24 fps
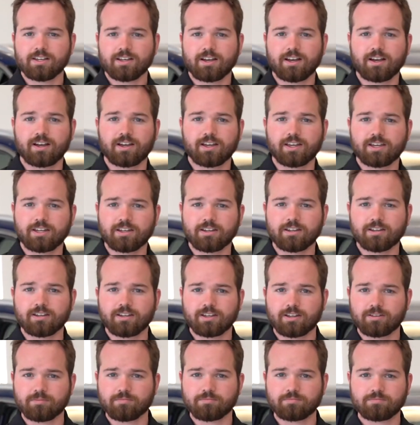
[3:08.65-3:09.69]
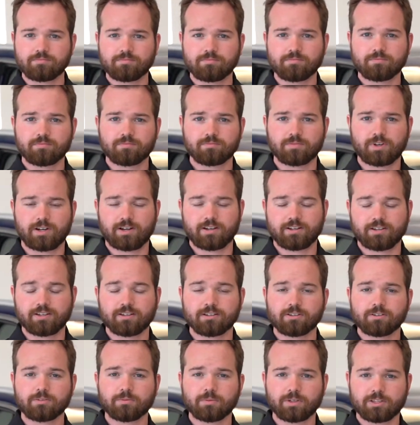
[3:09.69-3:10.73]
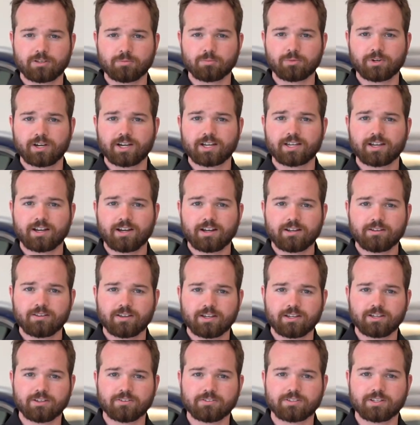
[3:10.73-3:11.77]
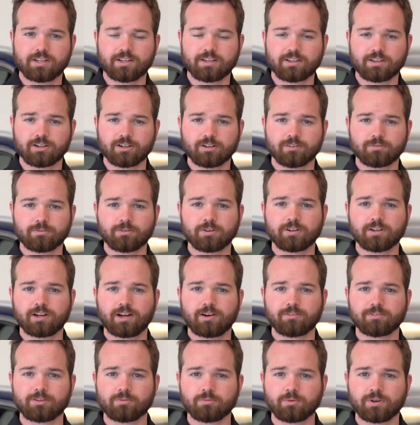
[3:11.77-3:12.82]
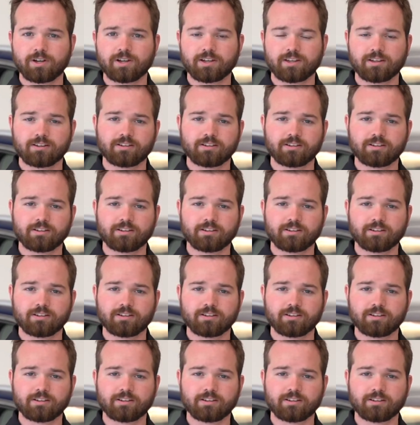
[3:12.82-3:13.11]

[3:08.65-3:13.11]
on a hill with your brake on and you take your foot off the brake,